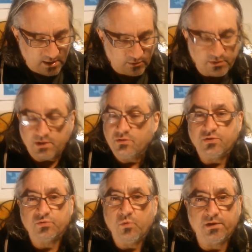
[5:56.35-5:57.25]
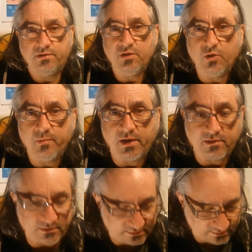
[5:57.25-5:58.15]
or that you just want to know about
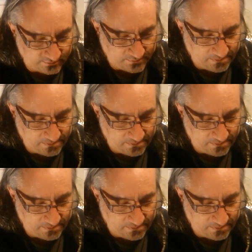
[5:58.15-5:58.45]
us,